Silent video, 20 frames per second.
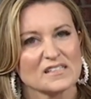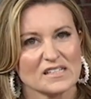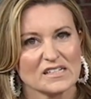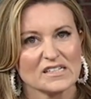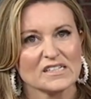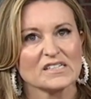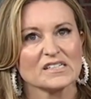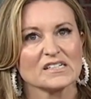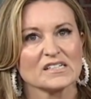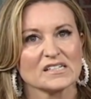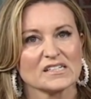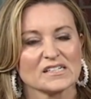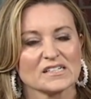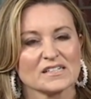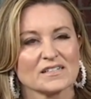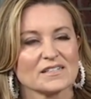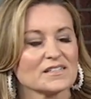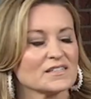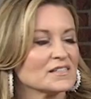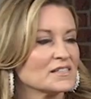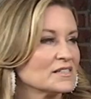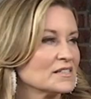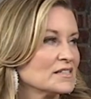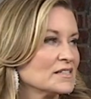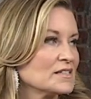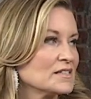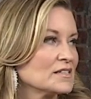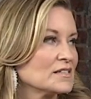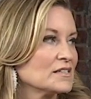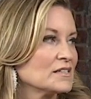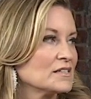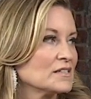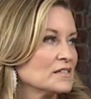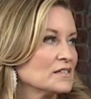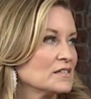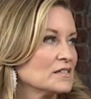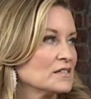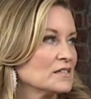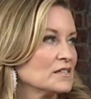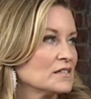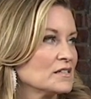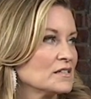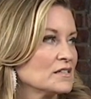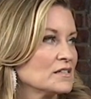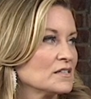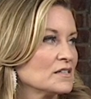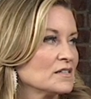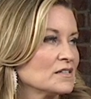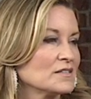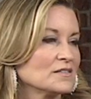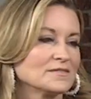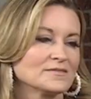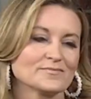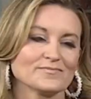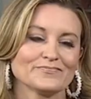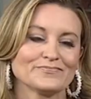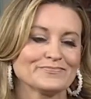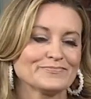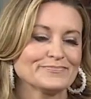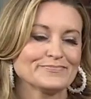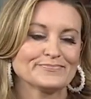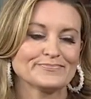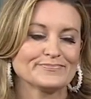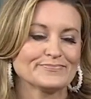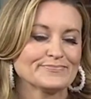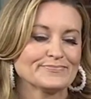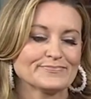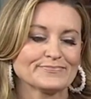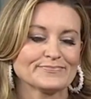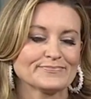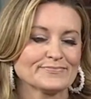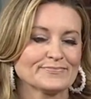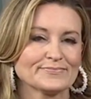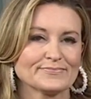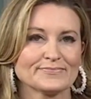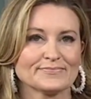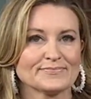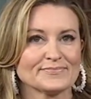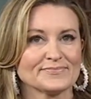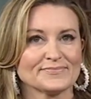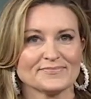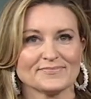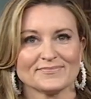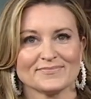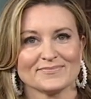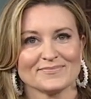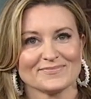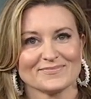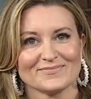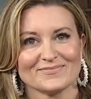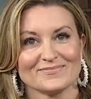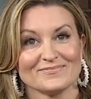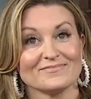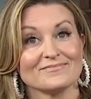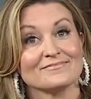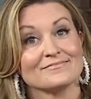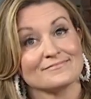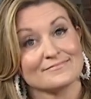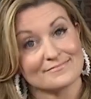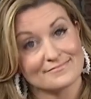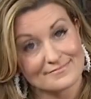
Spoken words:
(not speaking)